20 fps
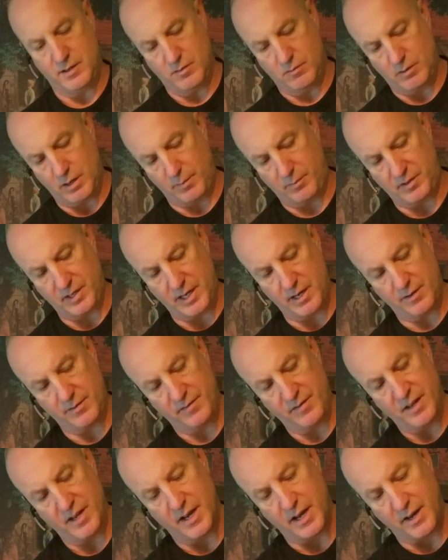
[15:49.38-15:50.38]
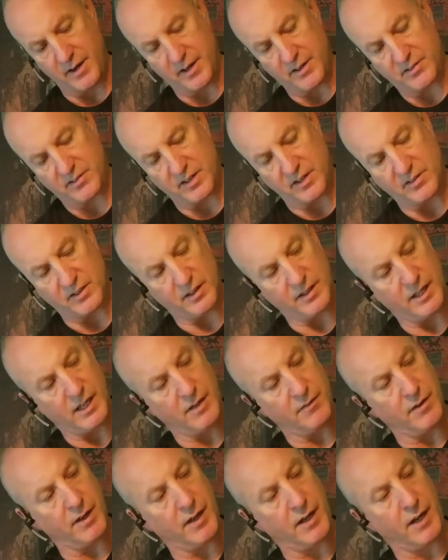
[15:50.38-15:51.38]
wiped down. And this doesn't
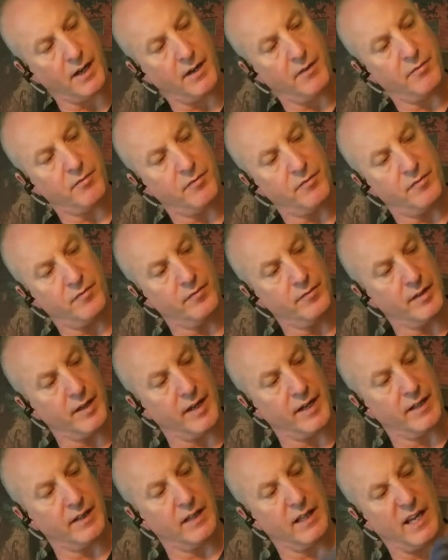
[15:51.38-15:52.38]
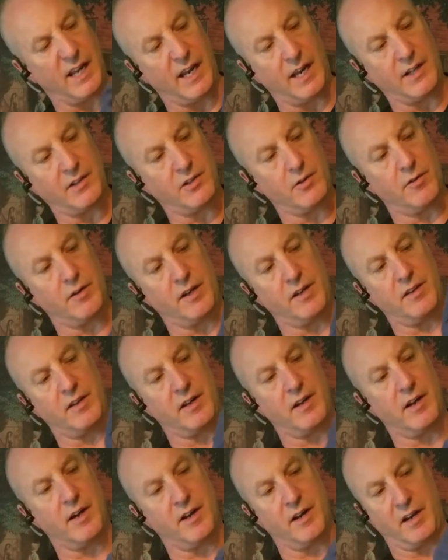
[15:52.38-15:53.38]
leave any like lint or anything
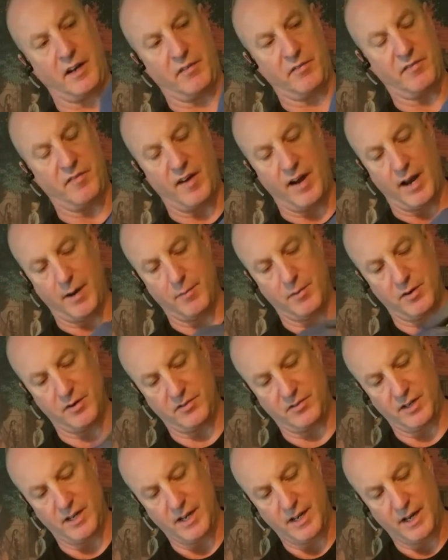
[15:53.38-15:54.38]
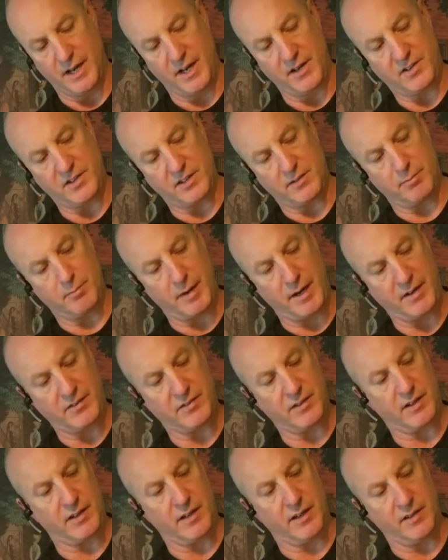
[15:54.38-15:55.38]
on, any fibers. It just makes
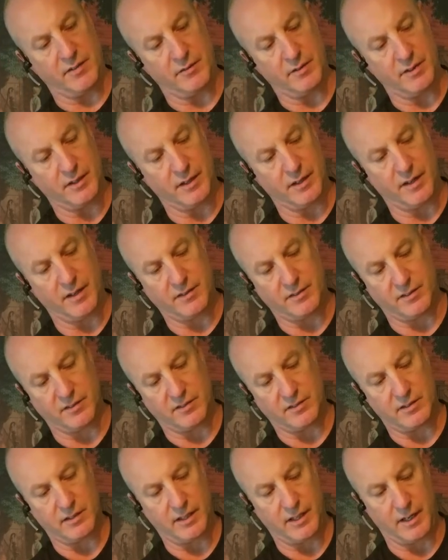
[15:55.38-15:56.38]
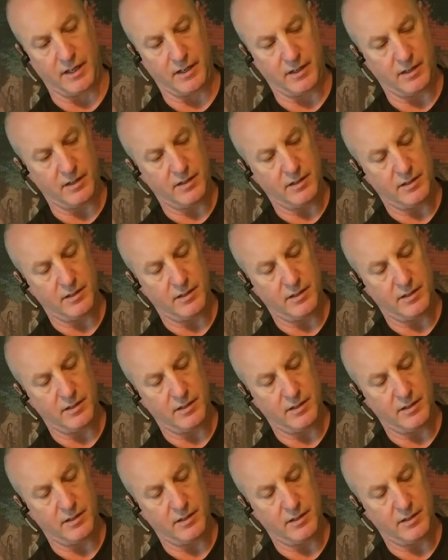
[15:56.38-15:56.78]
the gun really nice and sleek.